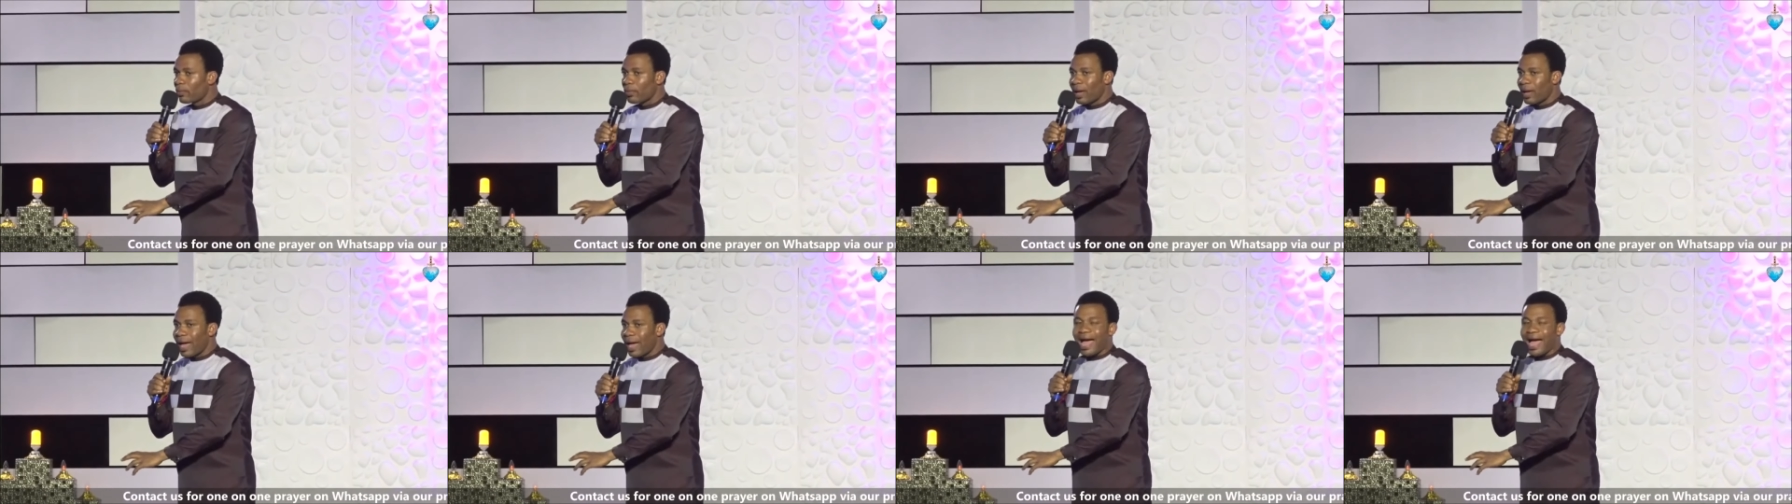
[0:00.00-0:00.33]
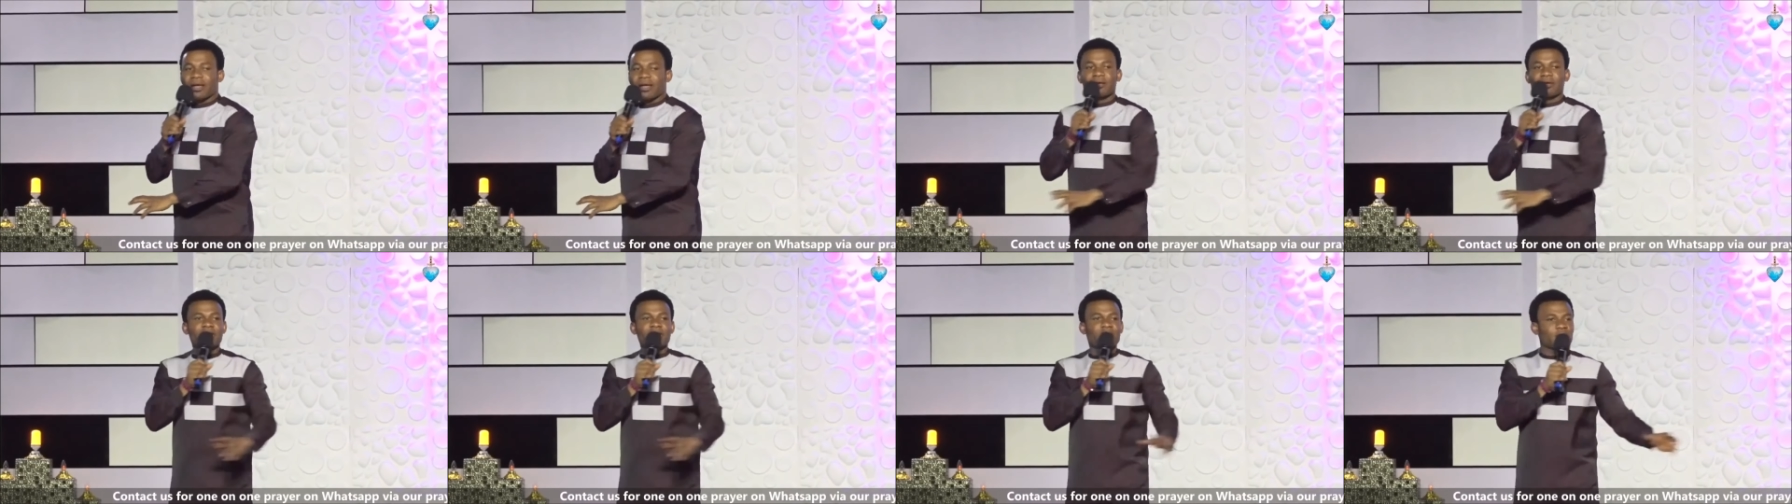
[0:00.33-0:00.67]

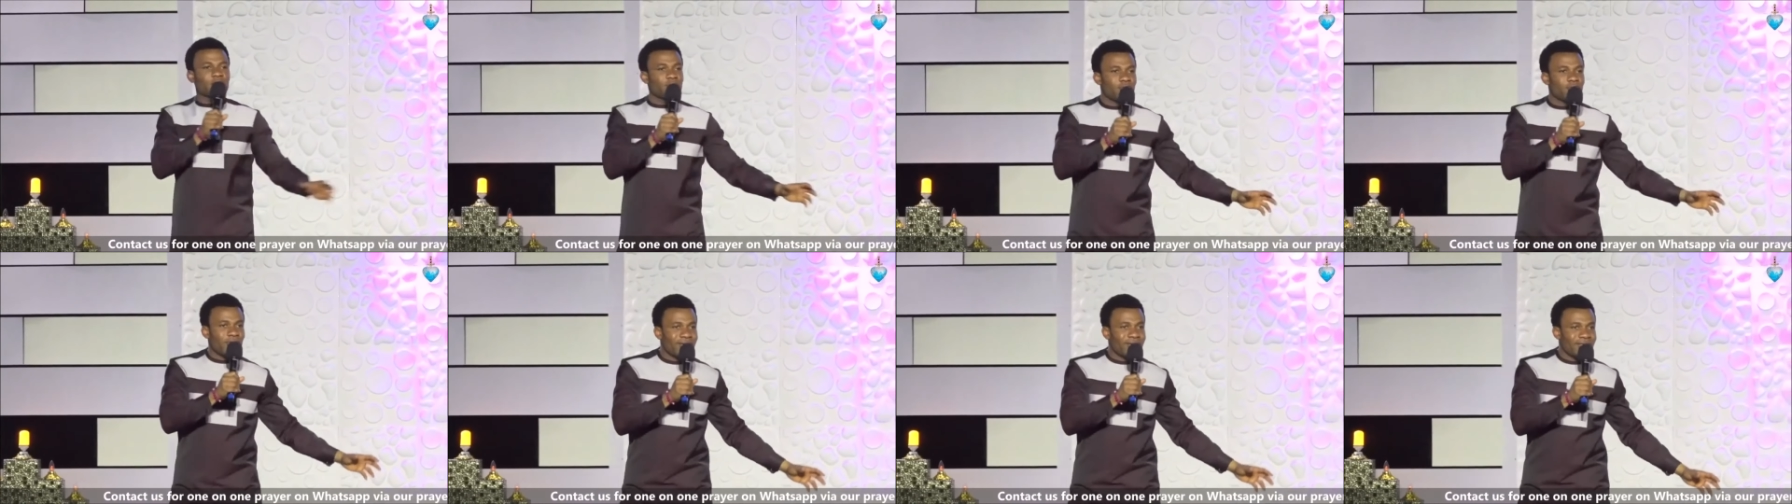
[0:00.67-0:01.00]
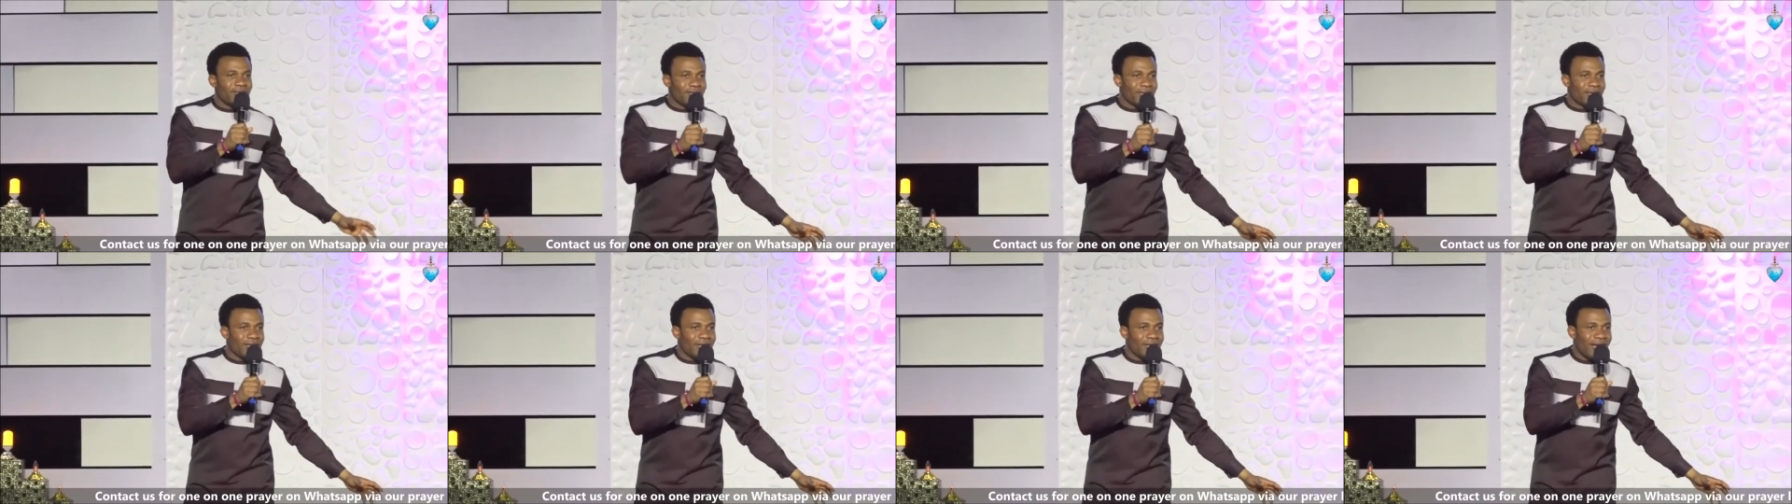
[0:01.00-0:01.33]
angry
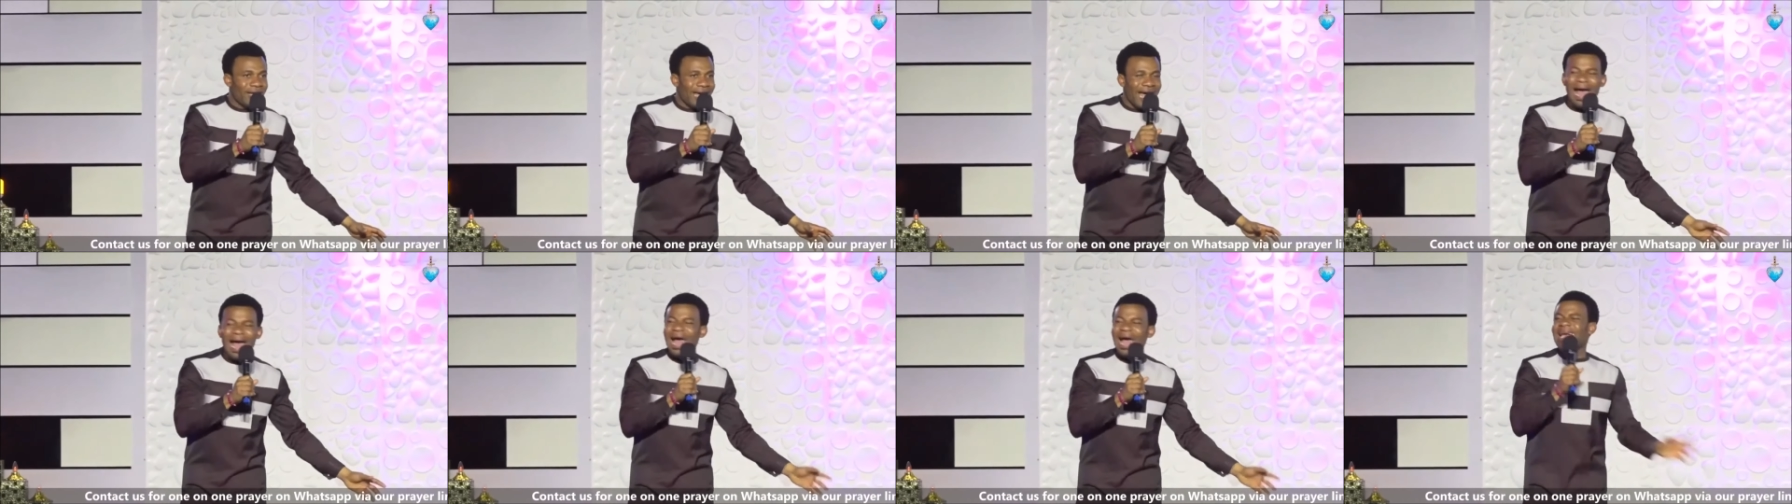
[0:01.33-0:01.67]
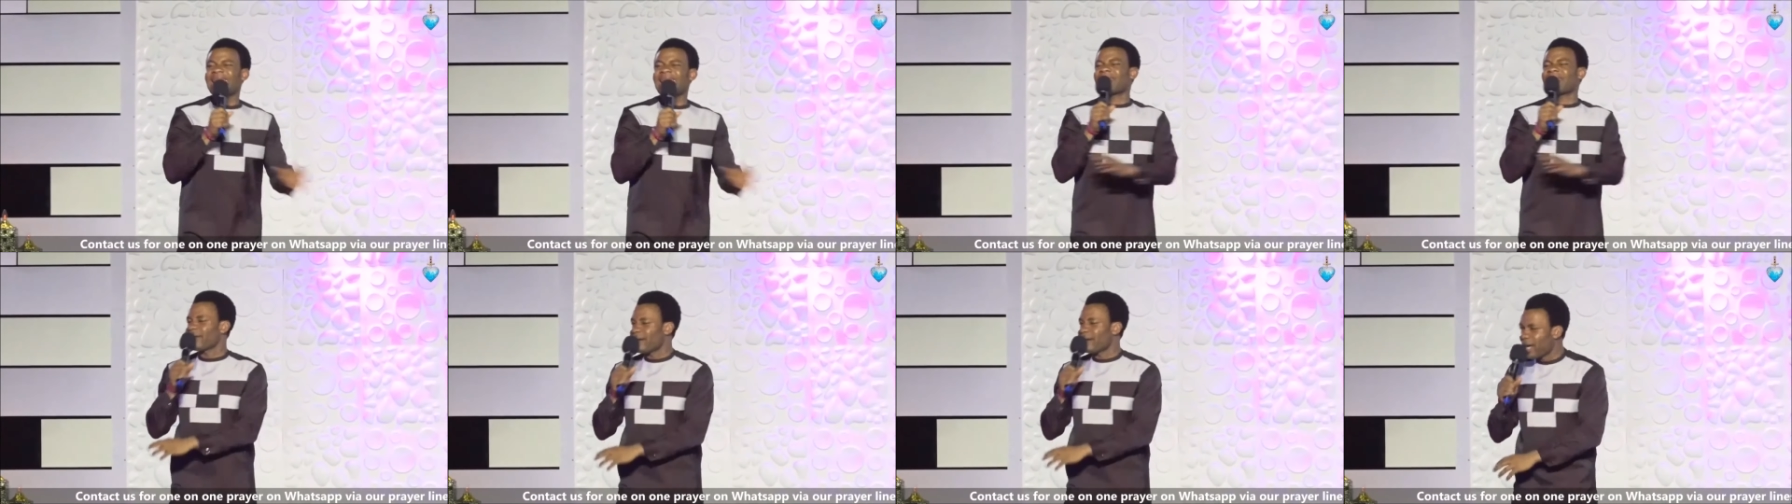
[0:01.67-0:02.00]
children,
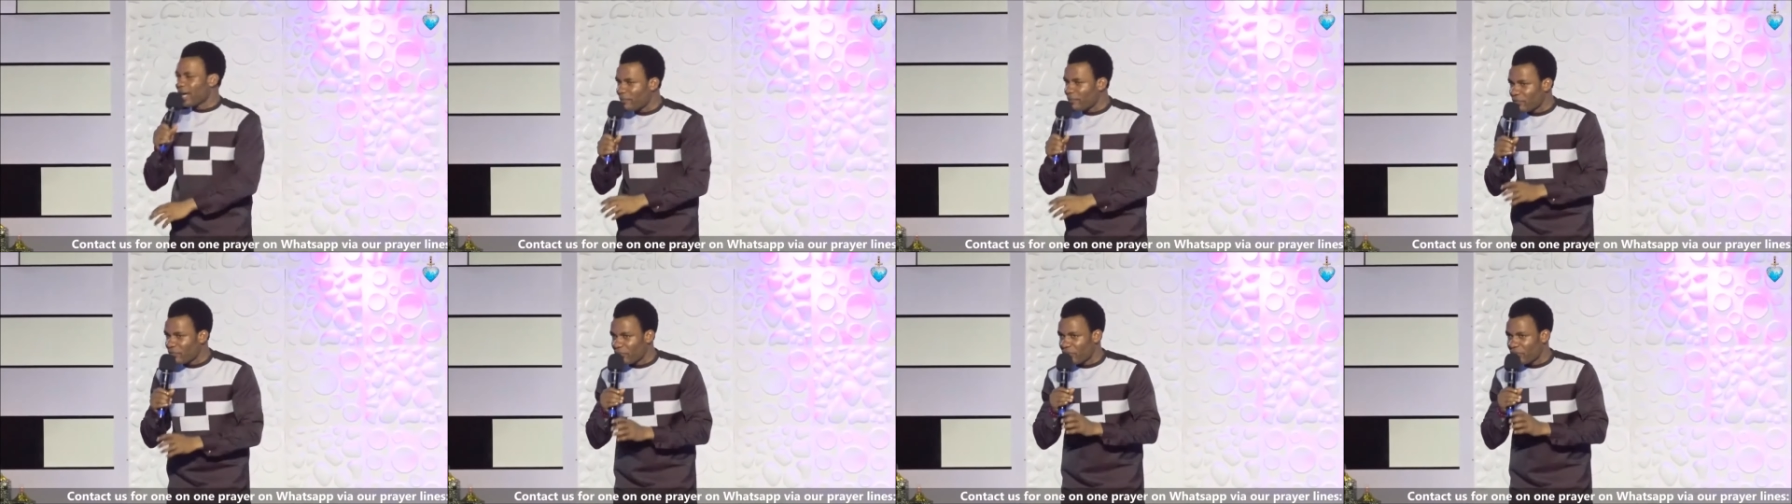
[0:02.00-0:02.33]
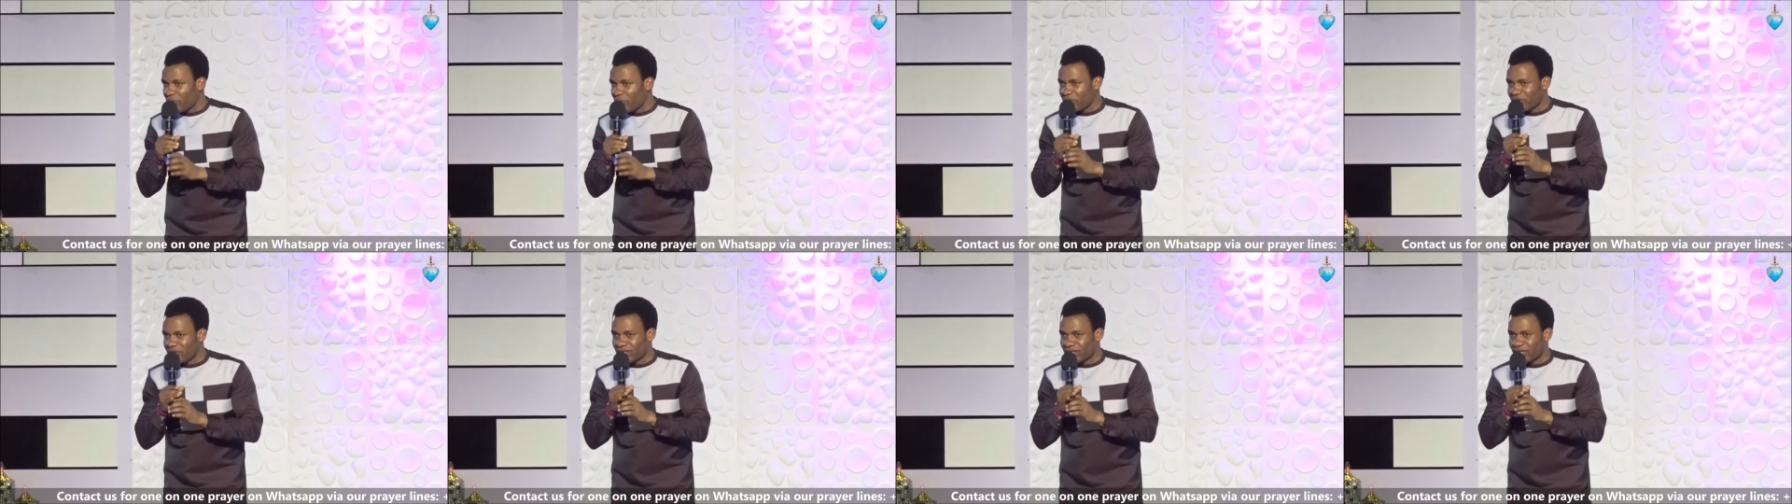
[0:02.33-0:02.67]
angry
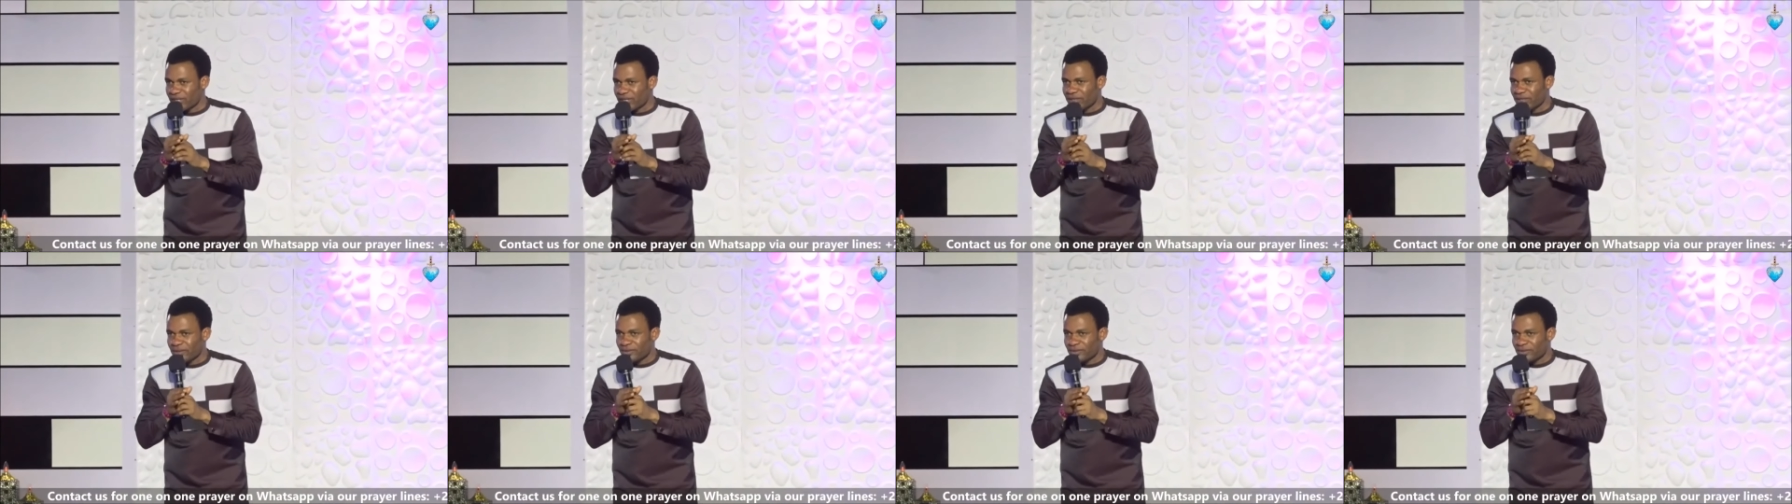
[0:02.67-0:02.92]
everybody.